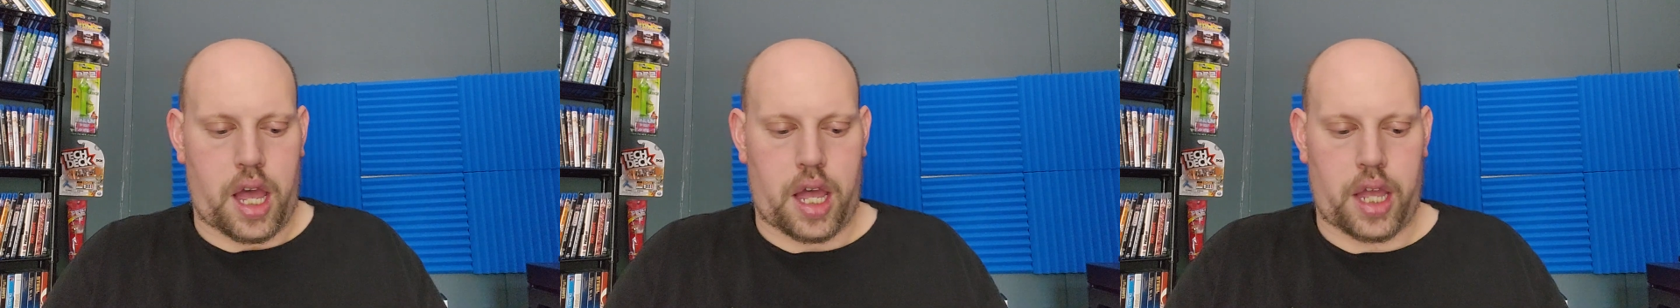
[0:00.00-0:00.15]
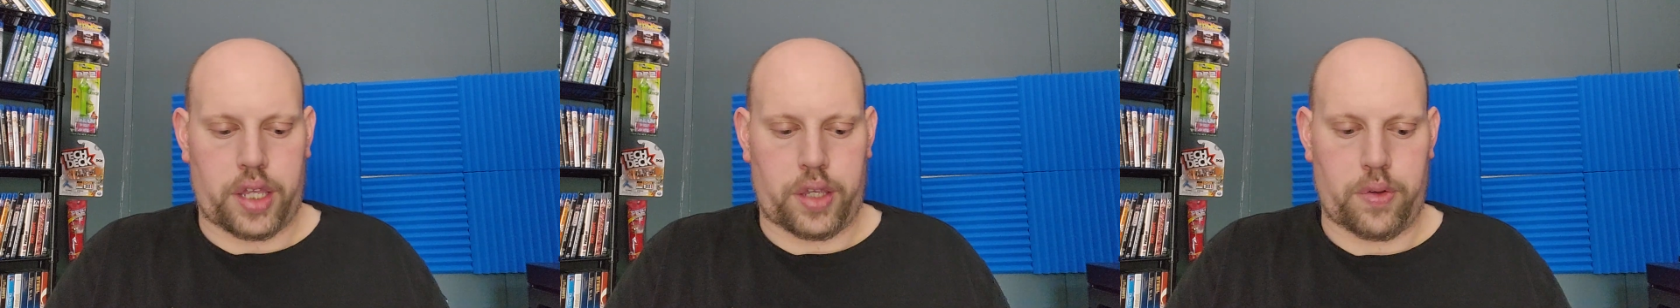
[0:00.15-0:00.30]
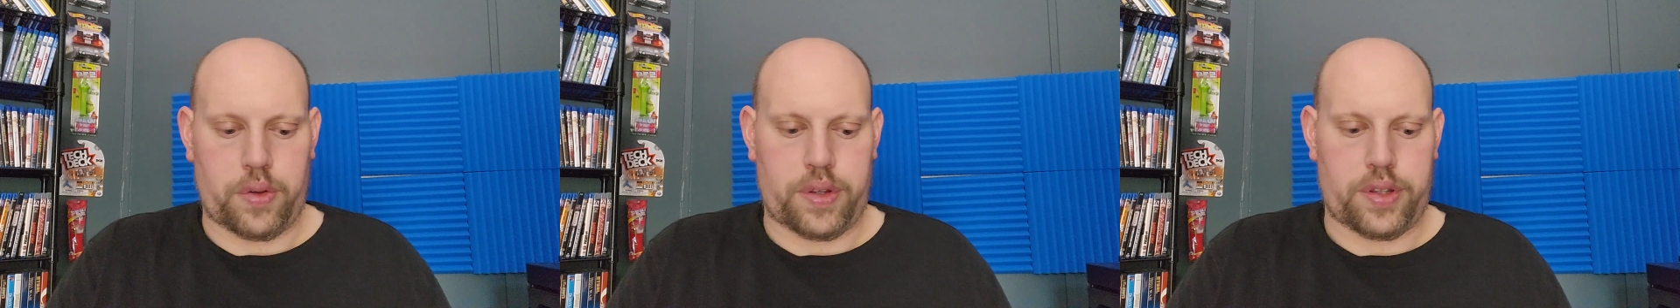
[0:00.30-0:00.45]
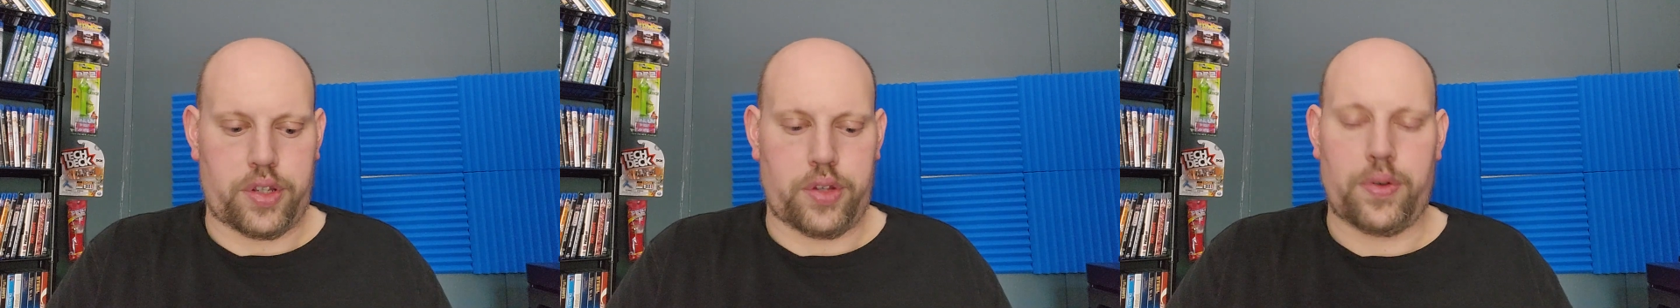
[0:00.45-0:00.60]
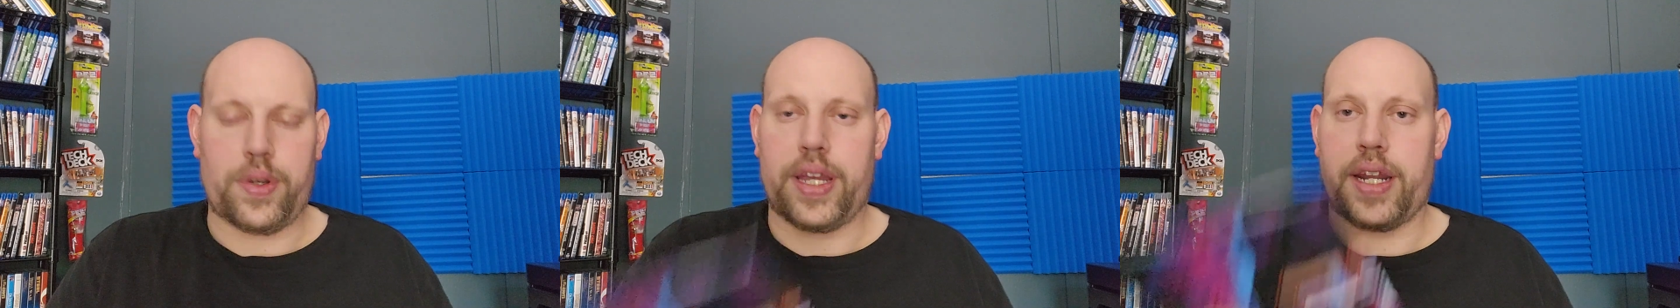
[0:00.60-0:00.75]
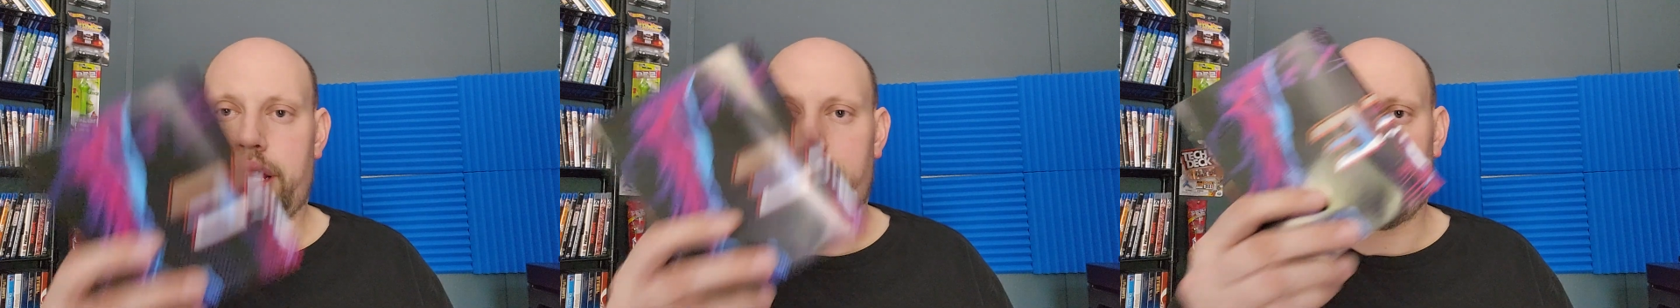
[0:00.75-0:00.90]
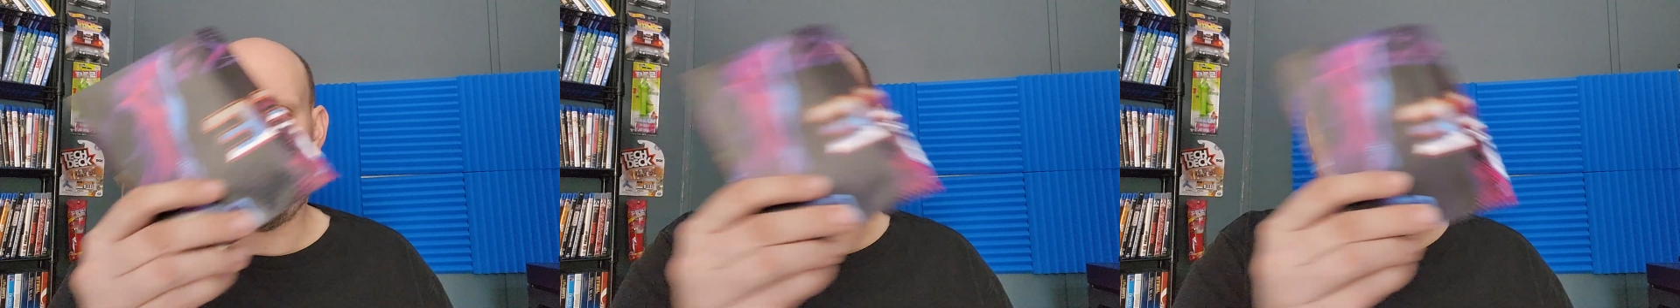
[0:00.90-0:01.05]
You do get
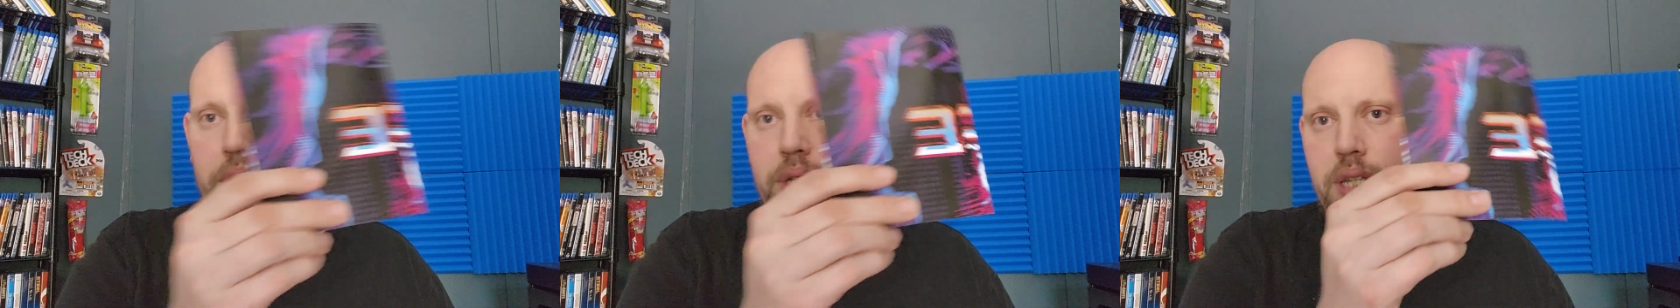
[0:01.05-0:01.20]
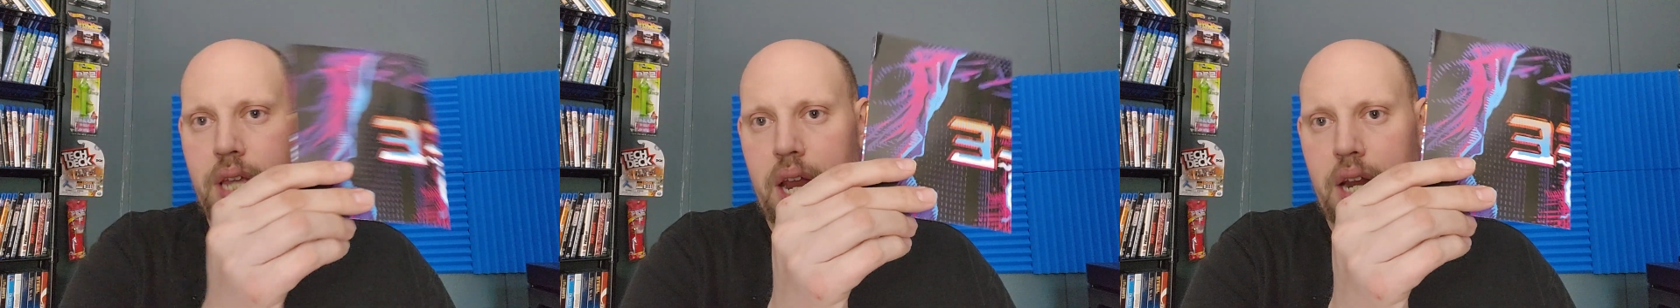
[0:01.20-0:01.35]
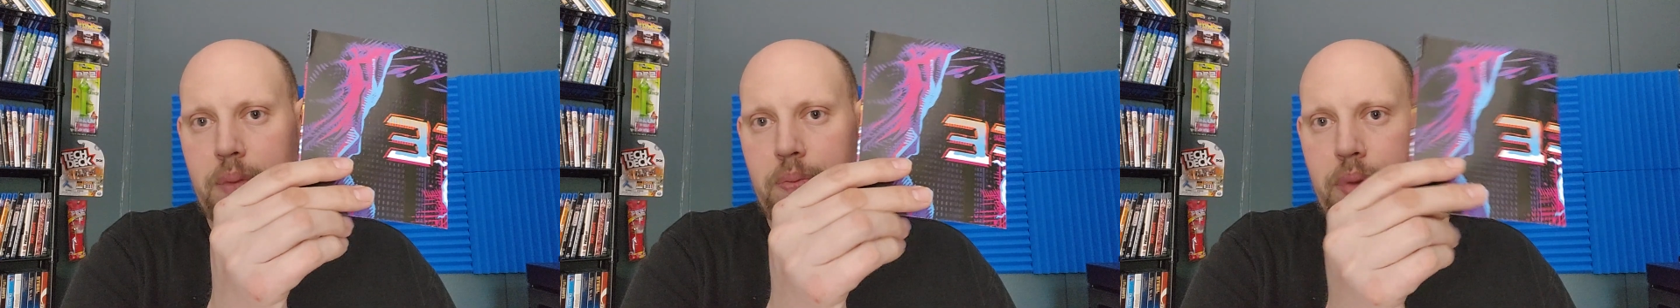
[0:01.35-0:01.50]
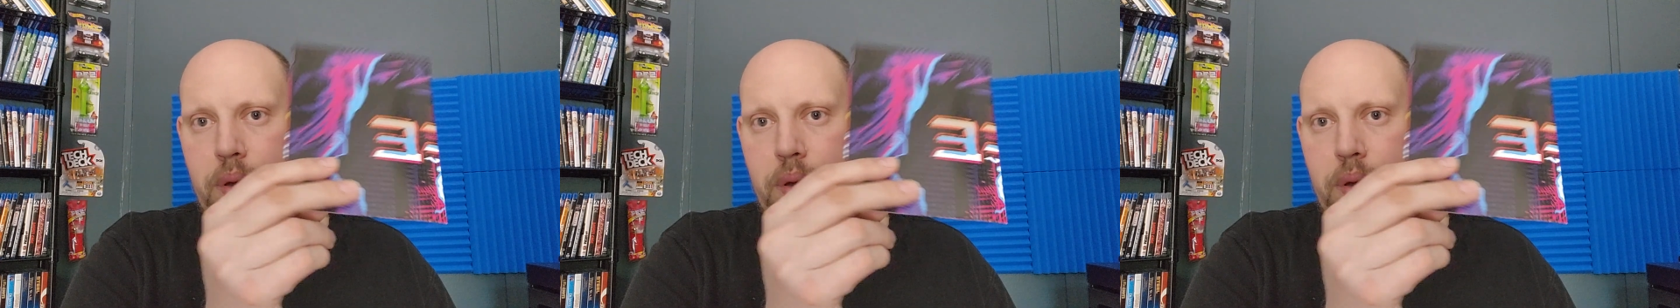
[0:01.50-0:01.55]
a double-sided